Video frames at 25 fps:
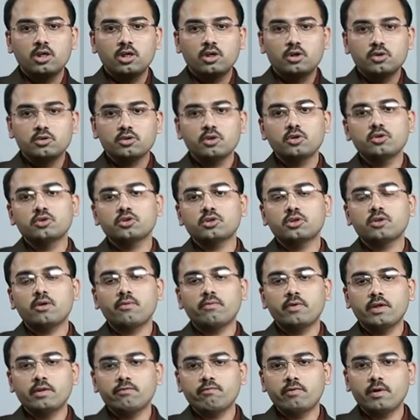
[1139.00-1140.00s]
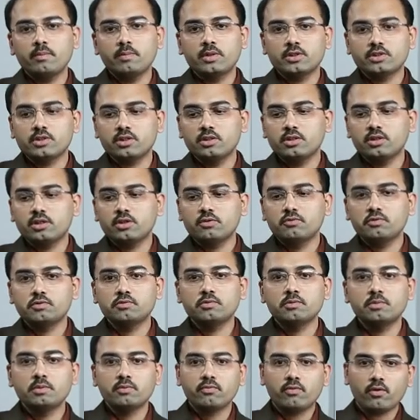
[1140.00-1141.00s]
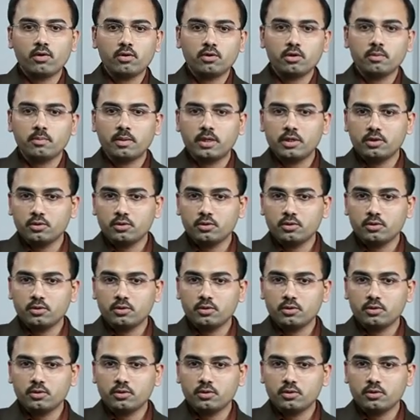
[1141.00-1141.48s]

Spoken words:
resolution of inflammation which will be followed by